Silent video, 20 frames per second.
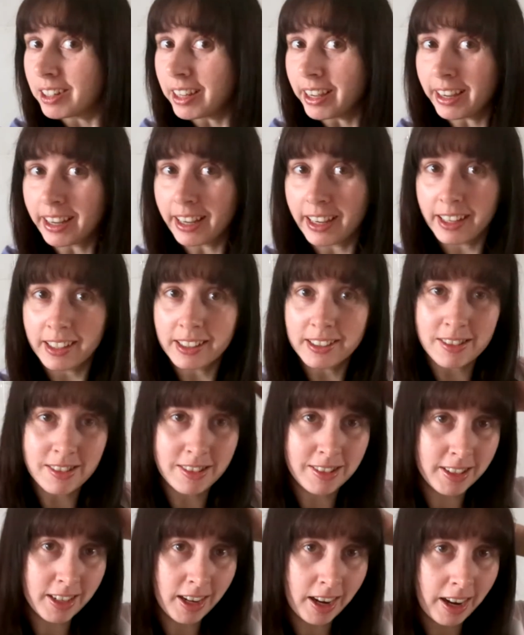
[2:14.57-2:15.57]
Hair is
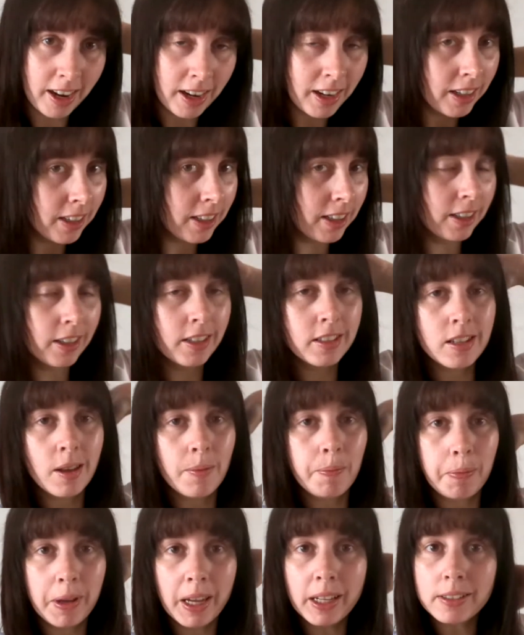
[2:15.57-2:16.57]
dyed. It is a
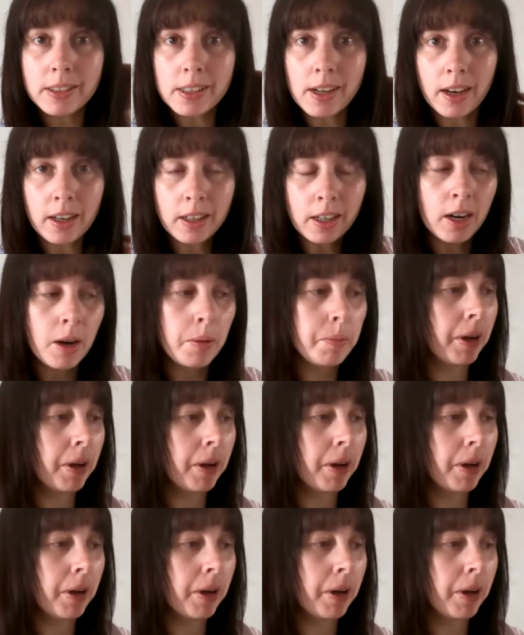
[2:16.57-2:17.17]
bit darker,